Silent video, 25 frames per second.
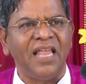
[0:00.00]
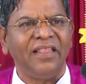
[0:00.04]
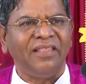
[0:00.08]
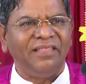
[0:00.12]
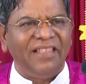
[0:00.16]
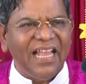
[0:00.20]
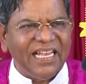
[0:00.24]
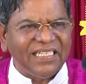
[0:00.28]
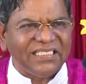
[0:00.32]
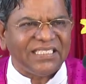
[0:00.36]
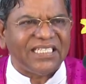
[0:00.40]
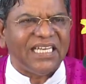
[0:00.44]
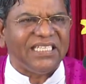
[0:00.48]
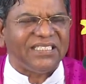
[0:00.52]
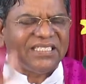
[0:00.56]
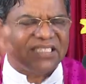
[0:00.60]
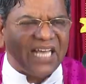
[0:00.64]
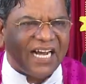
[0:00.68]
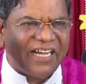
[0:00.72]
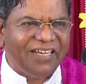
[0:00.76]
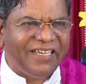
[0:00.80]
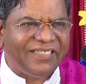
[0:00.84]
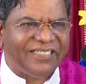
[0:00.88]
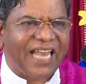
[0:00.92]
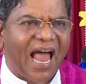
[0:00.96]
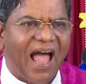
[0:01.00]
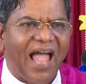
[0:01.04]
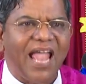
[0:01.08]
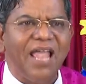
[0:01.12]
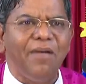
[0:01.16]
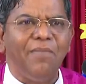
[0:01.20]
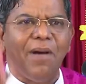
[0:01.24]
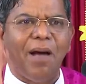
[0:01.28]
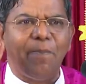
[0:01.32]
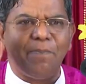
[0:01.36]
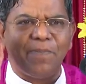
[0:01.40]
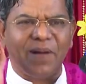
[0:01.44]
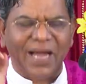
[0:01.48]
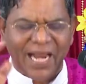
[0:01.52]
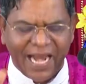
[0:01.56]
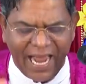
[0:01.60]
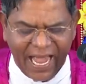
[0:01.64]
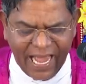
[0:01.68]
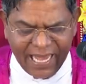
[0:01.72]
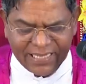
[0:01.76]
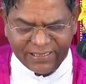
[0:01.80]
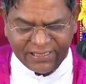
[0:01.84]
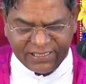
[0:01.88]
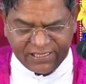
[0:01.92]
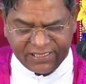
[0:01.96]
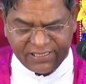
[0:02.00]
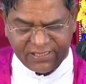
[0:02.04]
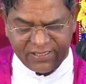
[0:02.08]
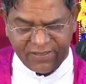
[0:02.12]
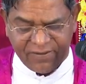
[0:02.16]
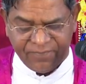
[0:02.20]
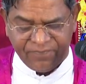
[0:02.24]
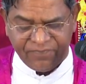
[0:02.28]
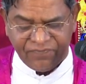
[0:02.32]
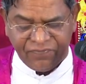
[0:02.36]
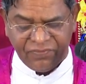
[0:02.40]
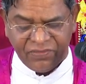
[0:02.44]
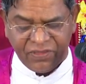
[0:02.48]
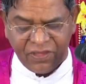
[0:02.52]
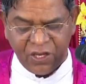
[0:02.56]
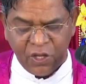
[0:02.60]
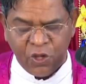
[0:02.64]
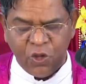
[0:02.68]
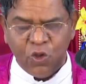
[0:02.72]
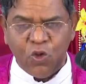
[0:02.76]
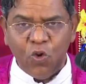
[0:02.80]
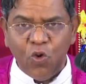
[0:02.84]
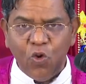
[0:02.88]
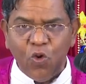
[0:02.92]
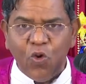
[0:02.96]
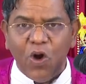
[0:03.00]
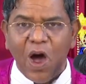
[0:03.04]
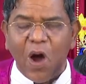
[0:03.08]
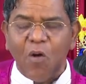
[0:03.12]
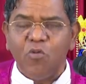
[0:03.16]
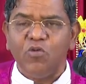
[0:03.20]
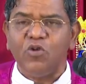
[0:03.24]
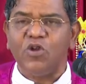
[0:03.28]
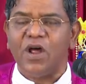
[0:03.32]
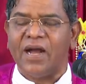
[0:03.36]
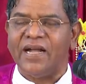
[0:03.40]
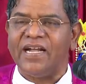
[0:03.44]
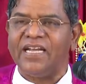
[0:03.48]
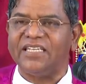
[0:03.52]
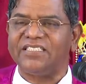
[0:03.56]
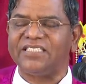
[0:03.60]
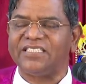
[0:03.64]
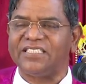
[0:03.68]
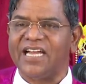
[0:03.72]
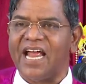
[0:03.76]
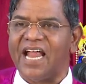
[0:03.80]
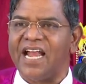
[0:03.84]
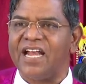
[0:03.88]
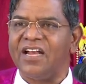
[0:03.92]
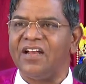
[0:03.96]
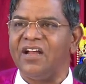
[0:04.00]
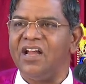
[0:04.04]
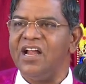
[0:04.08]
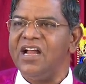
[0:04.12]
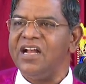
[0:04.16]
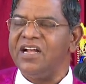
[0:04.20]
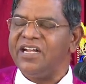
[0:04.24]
This is the time of grace. You have to understand.